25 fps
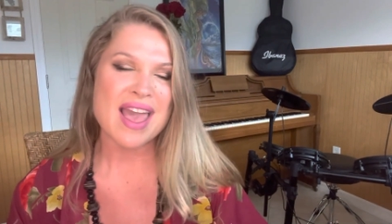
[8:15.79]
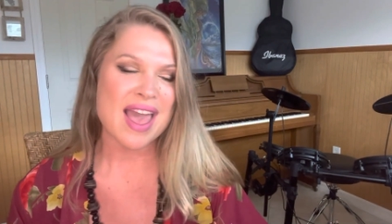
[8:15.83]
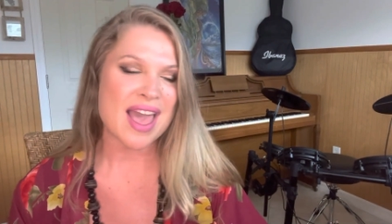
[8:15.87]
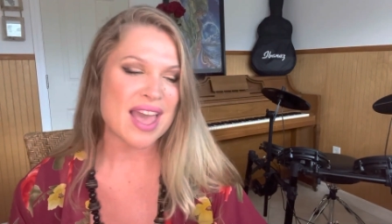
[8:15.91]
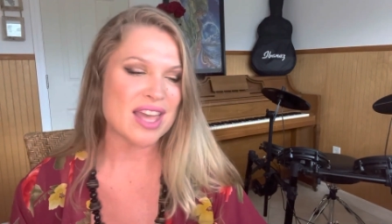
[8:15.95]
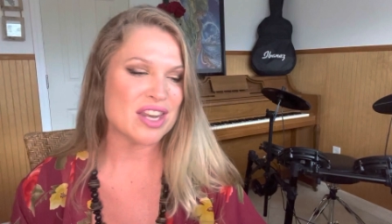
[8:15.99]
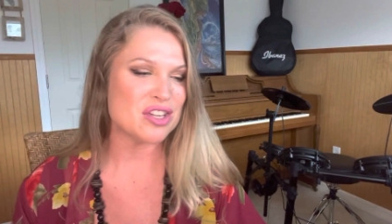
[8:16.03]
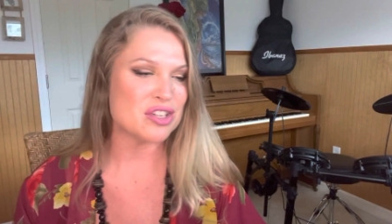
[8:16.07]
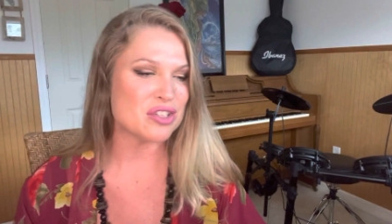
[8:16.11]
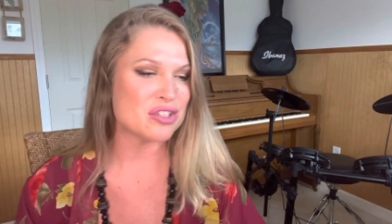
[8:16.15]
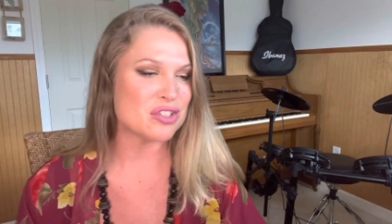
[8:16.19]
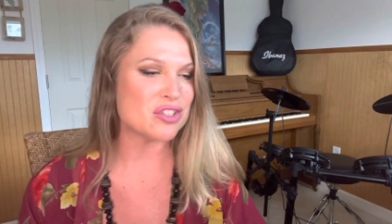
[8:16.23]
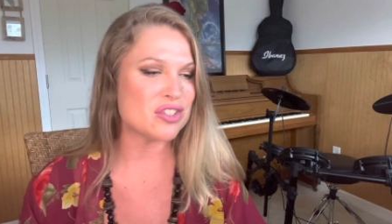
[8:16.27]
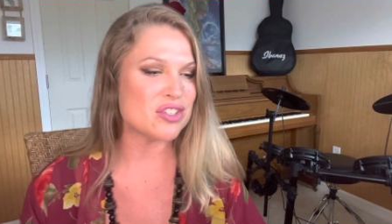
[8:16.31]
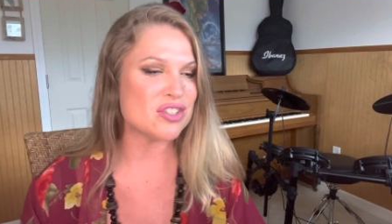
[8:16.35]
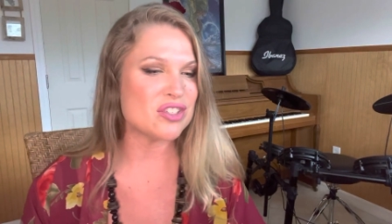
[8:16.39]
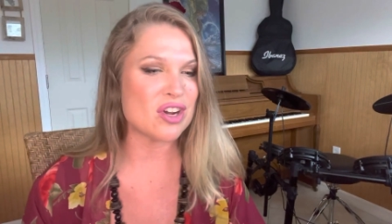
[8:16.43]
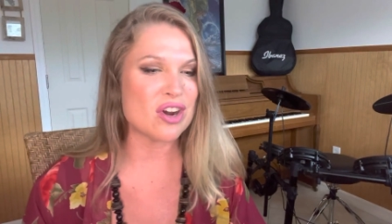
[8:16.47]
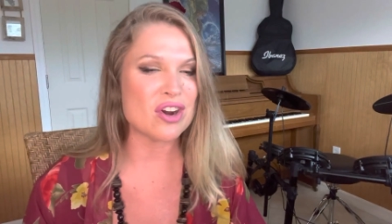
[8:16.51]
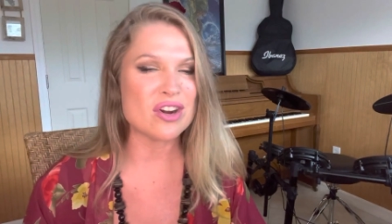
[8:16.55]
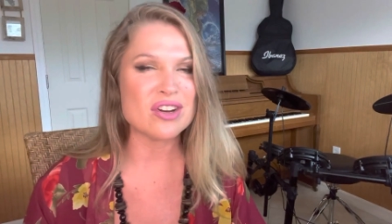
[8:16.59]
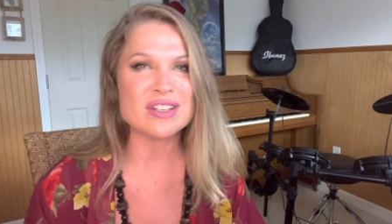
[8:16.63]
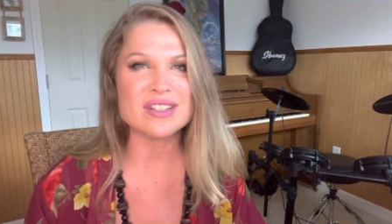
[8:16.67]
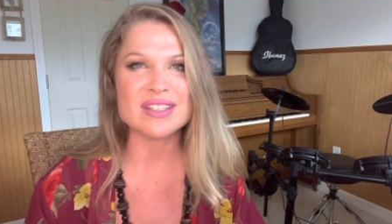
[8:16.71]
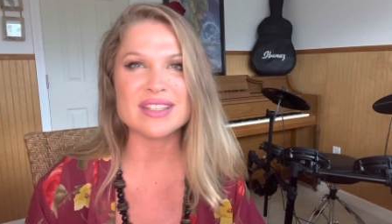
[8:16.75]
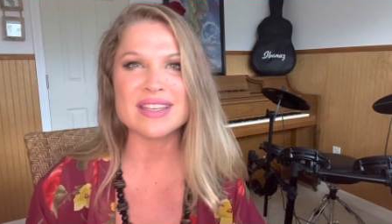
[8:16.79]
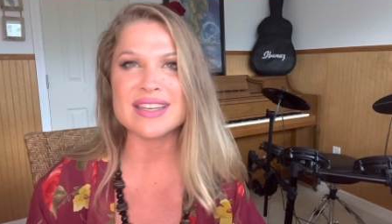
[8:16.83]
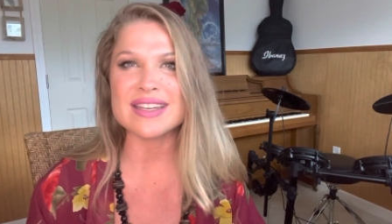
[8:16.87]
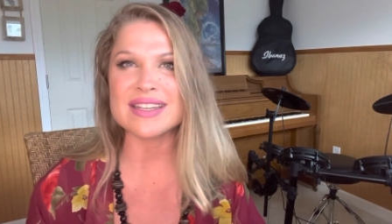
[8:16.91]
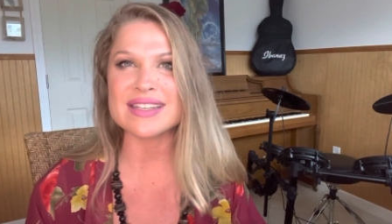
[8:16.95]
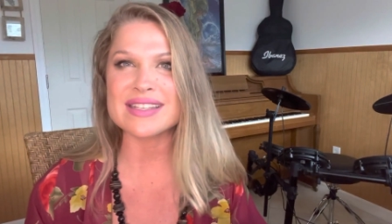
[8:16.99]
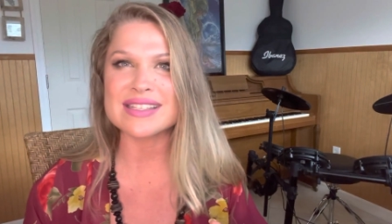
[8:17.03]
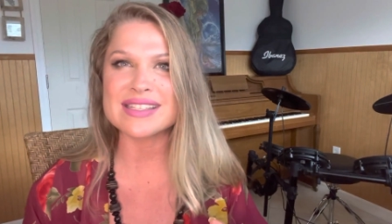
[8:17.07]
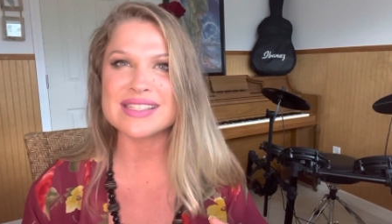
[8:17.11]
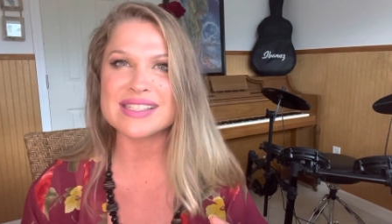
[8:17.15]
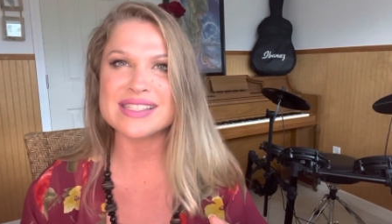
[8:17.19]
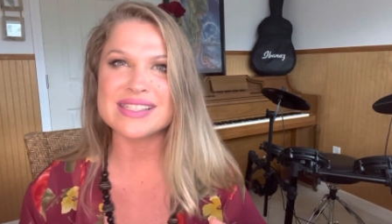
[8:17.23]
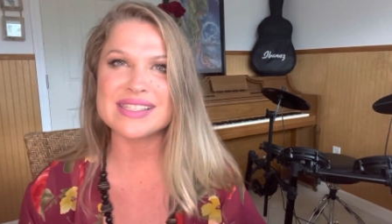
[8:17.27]
and you're starting to get
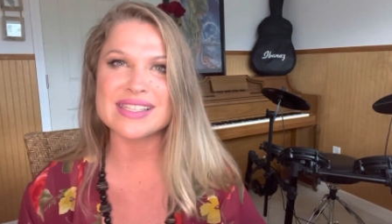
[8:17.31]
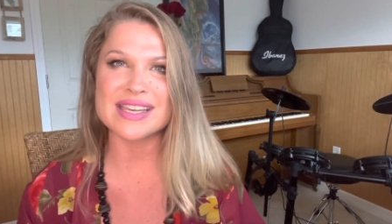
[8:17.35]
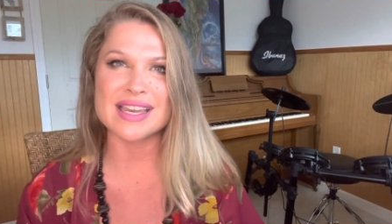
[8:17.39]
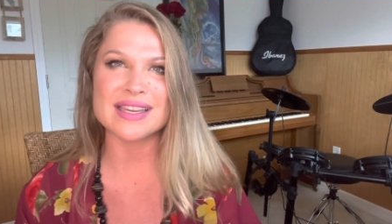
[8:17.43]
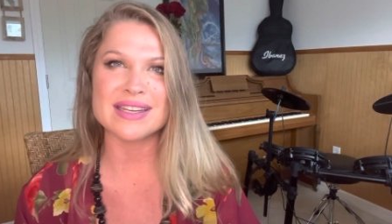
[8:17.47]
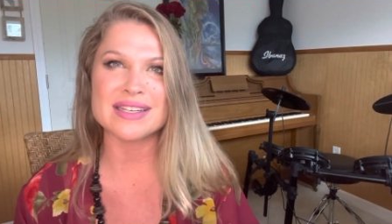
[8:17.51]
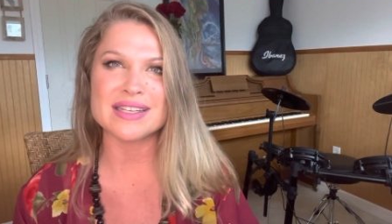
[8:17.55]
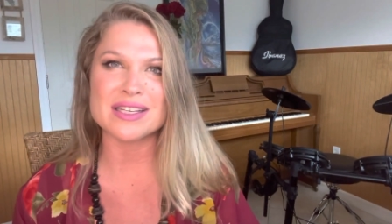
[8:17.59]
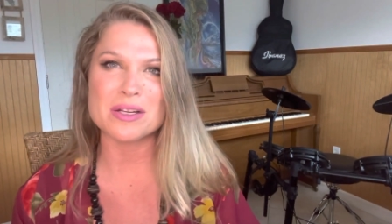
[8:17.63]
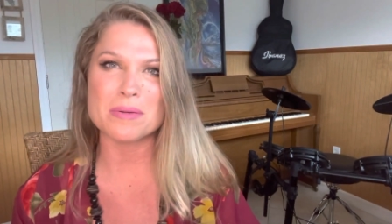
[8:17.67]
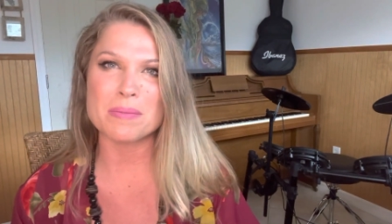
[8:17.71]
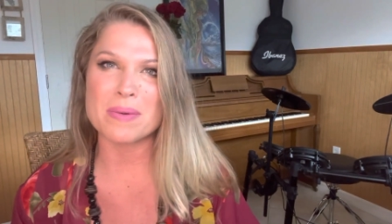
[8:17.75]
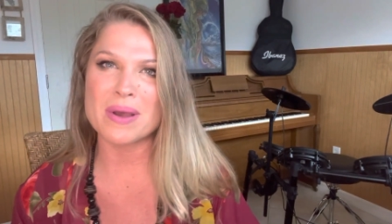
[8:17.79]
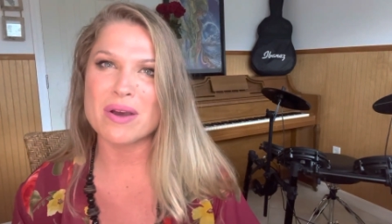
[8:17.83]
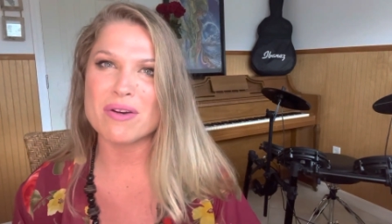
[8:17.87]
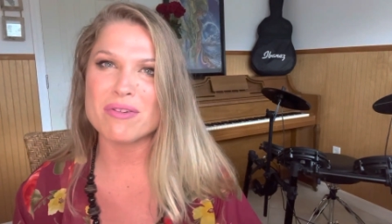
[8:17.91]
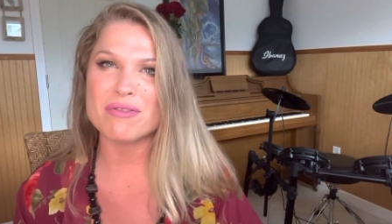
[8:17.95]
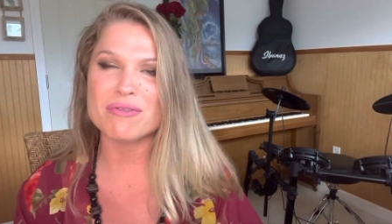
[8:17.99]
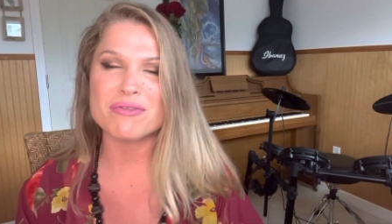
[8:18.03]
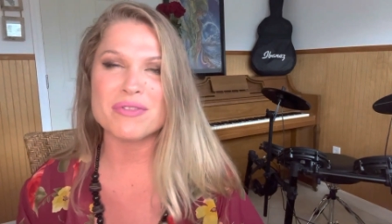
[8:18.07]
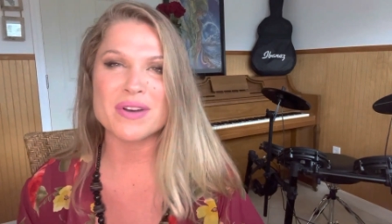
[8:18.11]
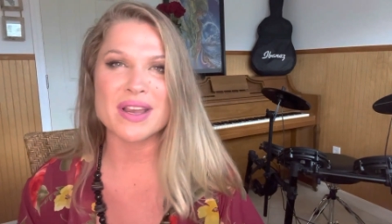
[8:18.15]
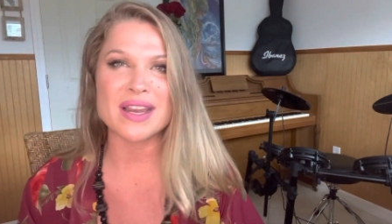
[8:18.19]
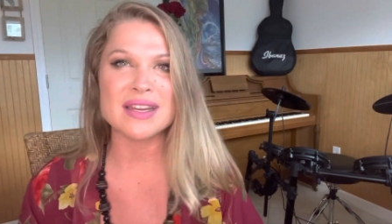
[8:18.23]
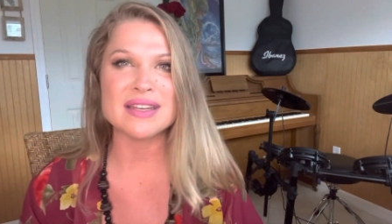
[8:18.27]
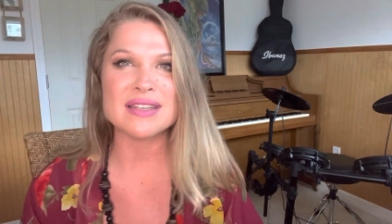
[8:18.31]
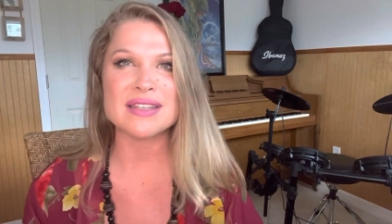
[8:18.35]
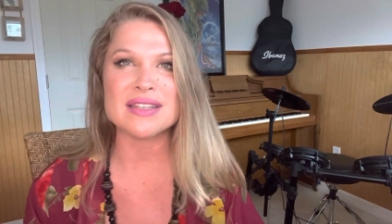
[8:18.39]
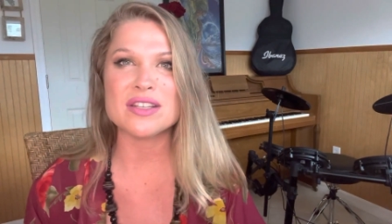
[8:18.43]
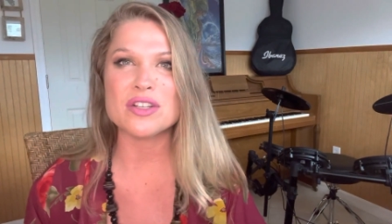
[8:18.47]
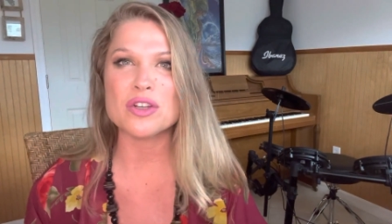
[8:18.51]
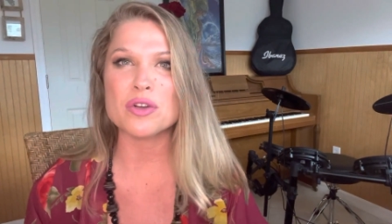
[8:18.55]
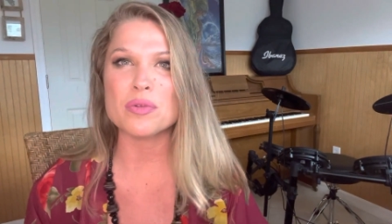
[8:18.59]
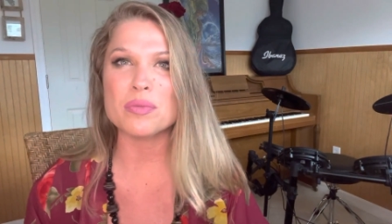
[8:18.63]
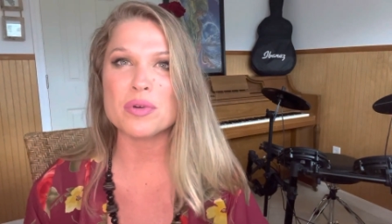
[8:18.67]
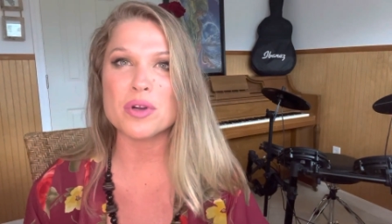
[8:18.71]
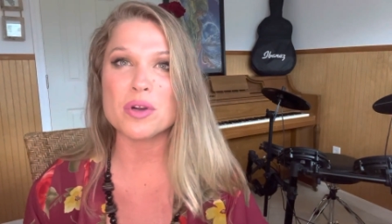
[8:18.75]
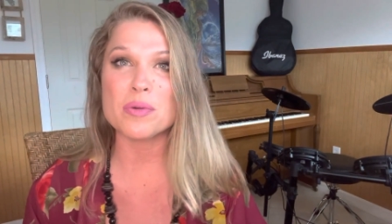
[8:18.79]
excited about finding
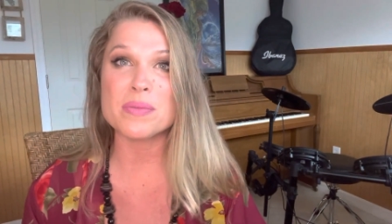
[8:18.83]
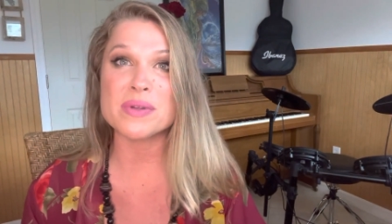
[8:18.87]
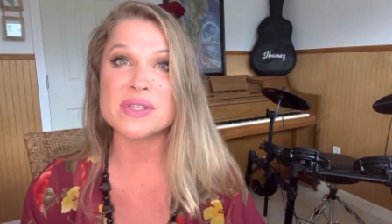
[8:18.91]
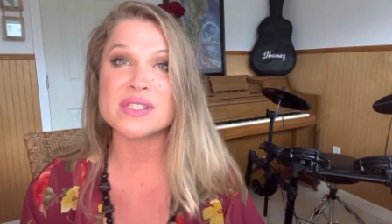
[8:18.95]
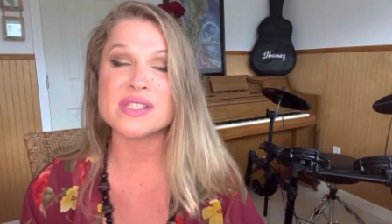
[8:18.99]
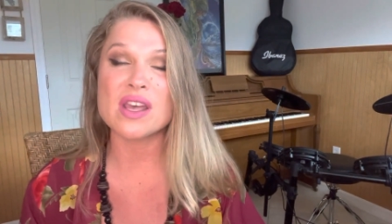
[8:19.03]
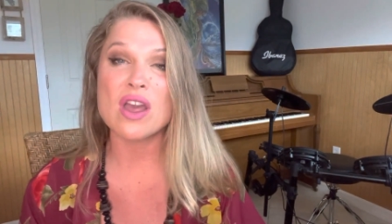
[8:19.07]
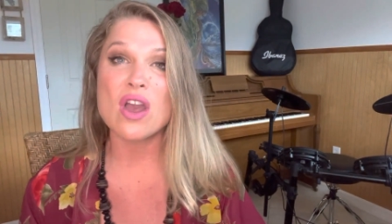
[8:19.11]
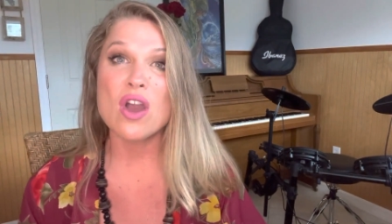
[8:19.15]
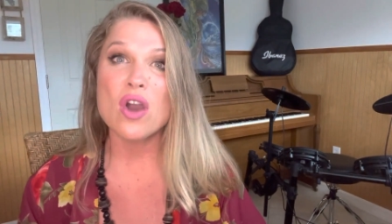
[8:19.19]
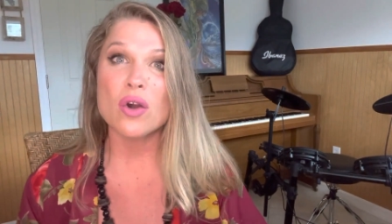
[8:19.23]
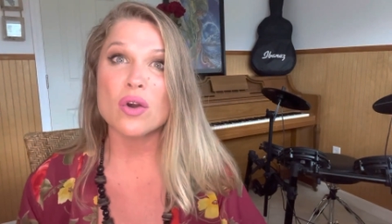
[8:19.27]
your purpose,